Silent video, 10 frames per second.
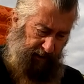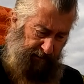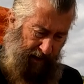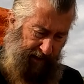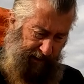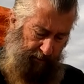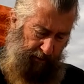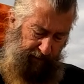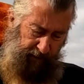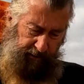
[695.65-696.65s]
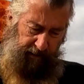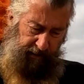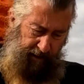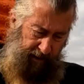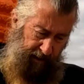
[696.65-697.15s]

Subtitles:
is basically prevent the